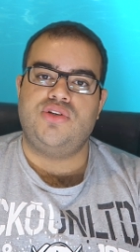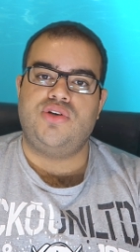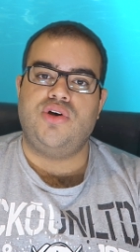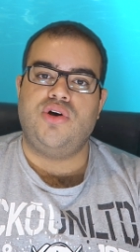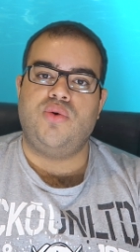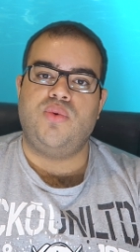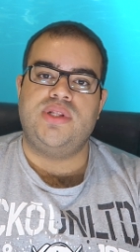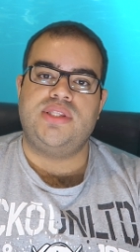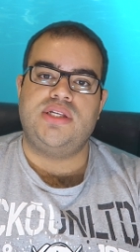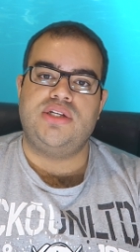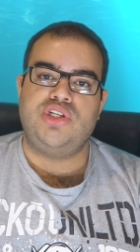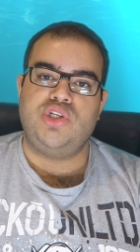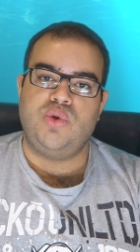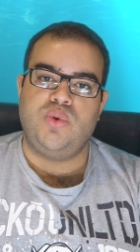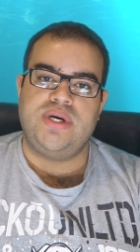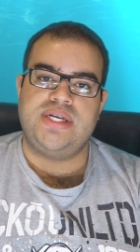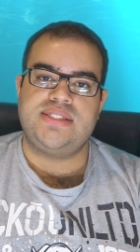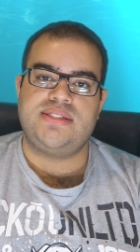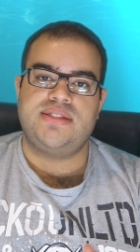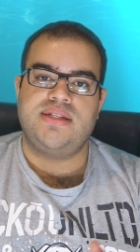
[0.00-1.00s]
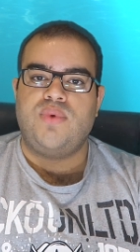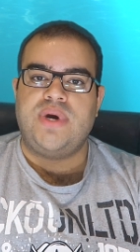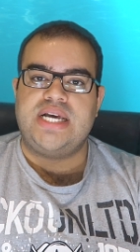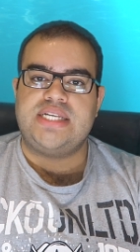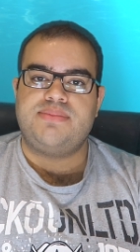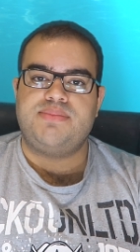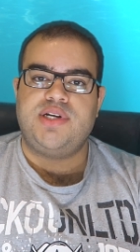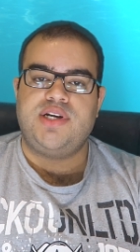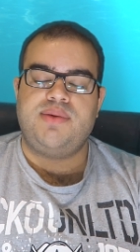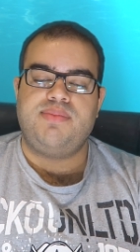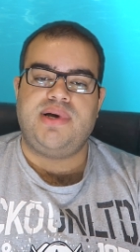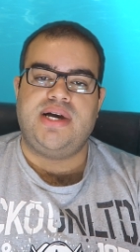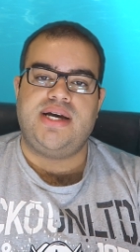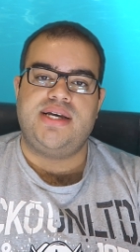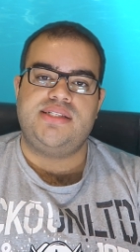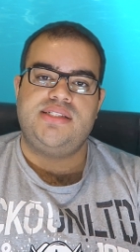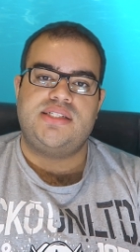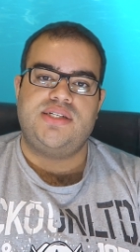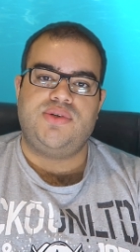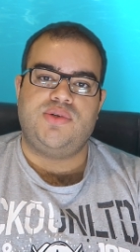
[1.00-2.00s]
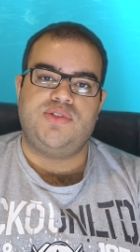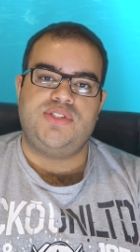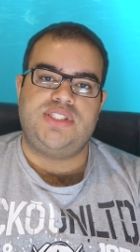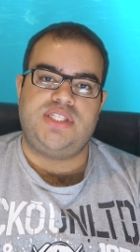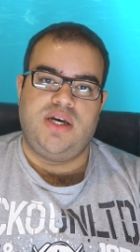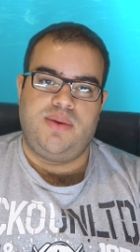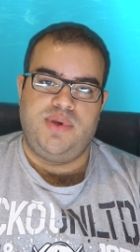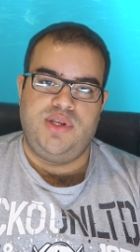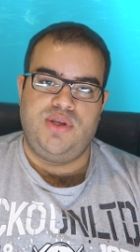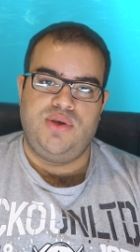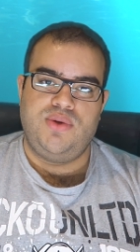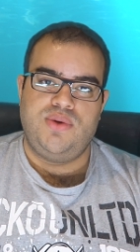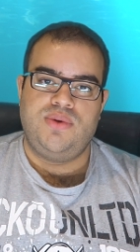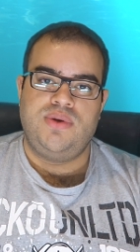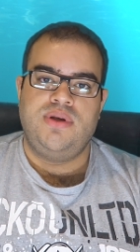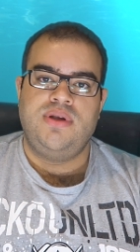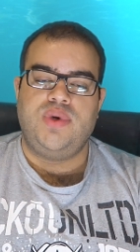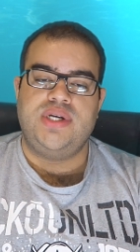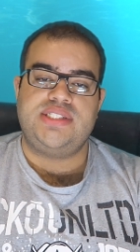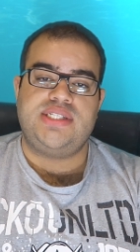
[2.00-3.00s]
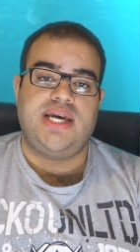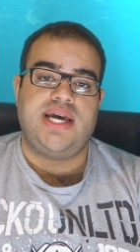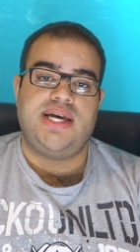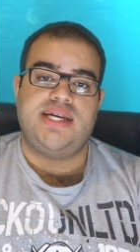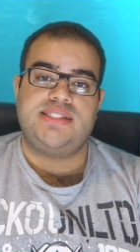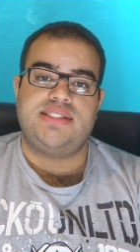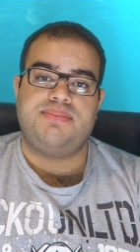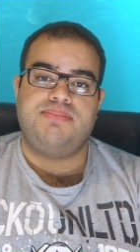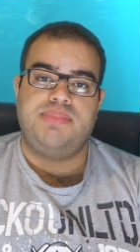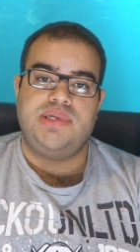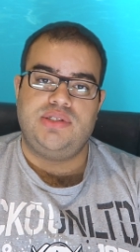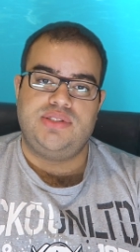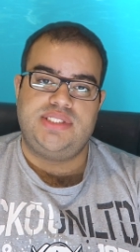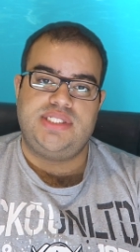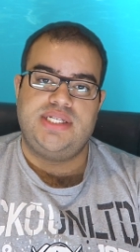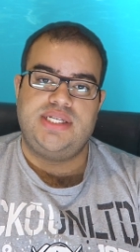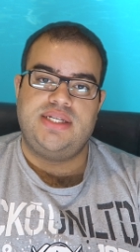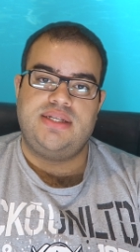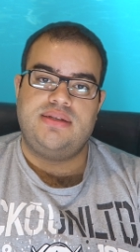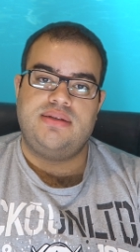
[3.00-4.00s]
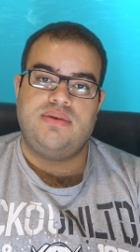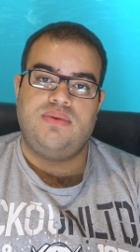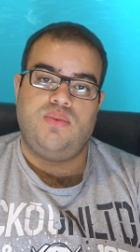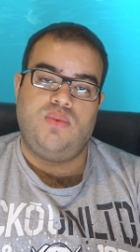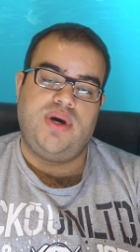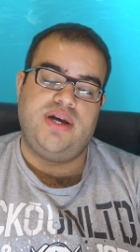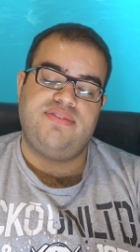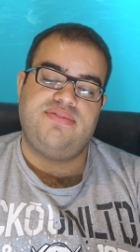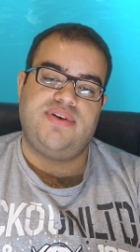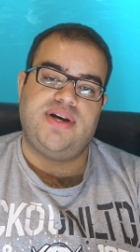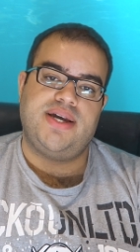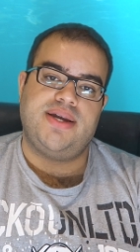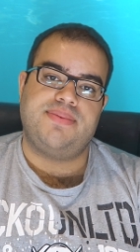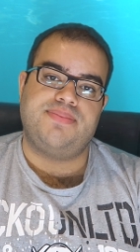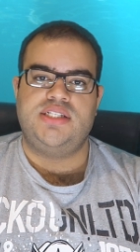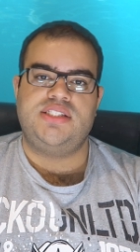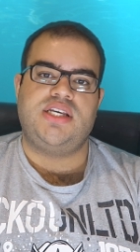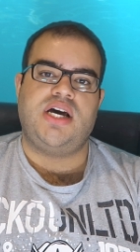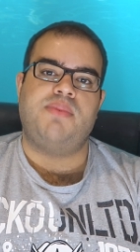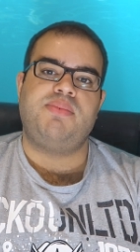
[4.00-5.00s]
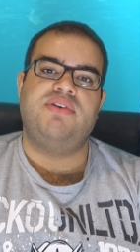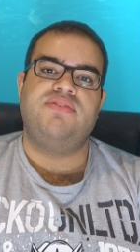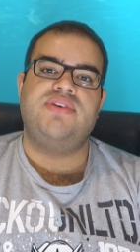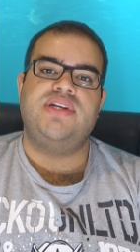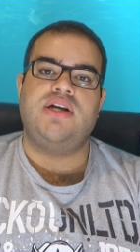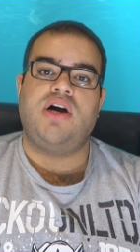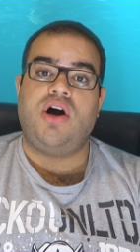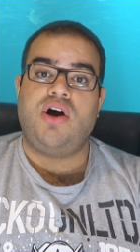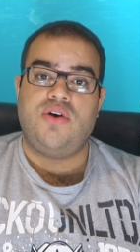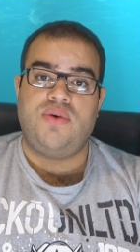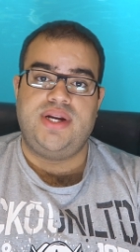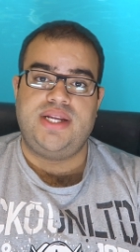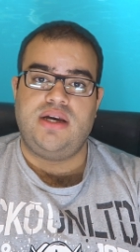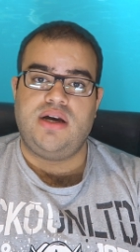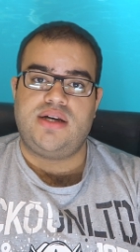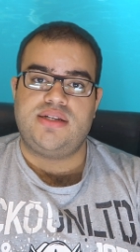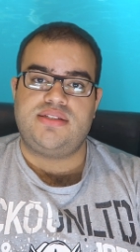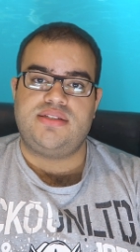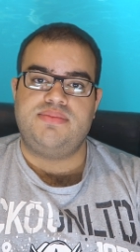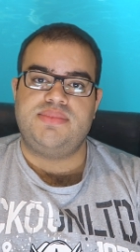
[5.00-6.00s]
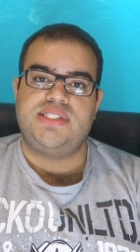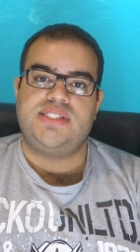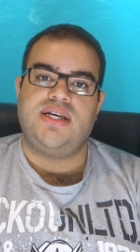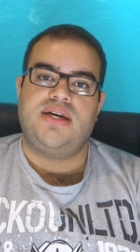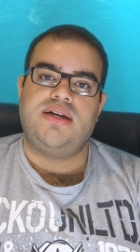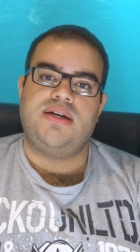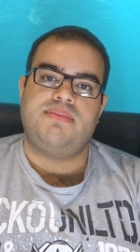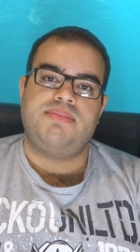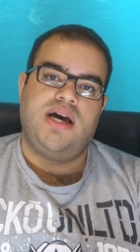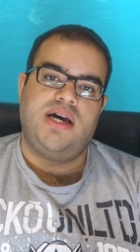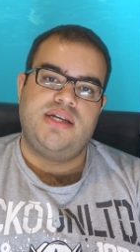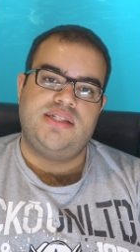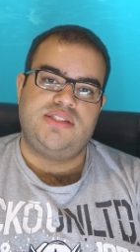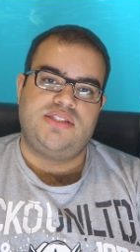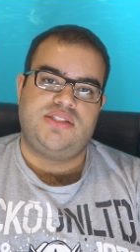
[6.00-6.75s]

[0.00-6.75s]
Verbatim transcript: to go with the newest Raspberry Pi Zero W, which has built-in Wi-Fi. On top of an already awesome setup, I